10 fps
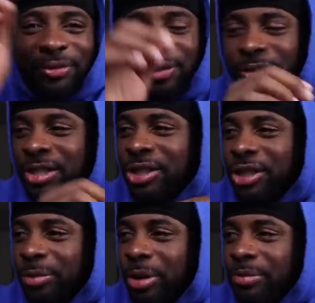for
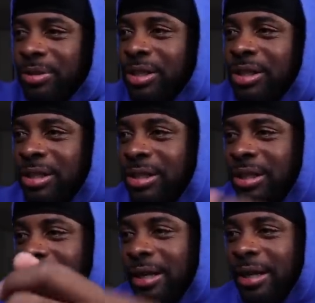research purposes,
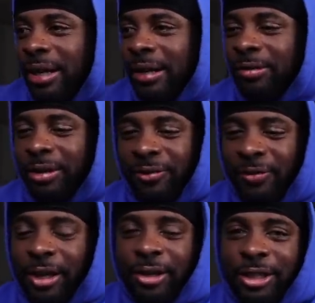I want to
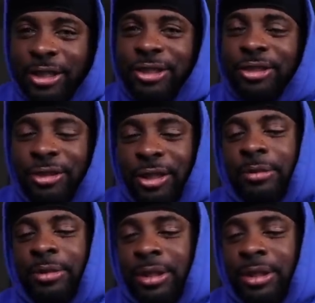find her Instagram,